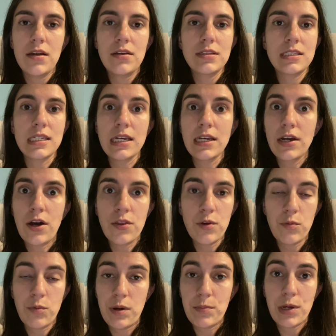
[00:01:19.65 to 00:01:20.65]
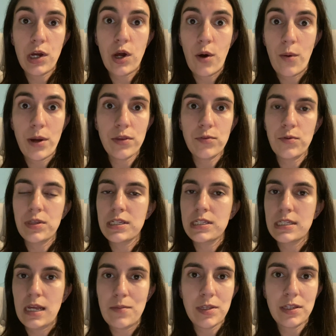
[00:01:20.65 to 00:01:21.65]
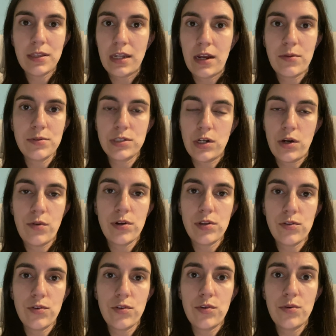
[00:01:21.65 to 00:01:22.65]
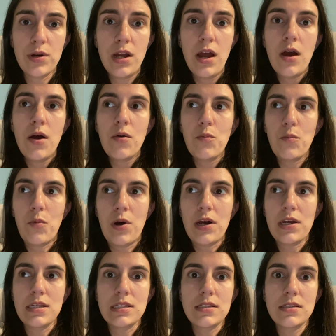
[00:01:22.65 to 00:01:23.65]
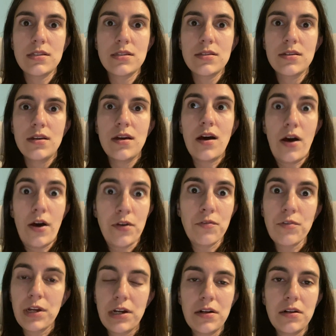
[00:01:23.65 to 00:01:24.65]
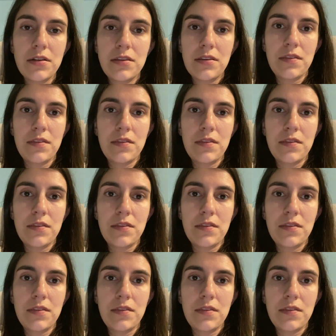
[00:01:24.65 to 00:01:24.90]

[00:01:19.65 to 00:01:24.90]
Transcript: seeing other women going through the same thing that I was going through was unreal.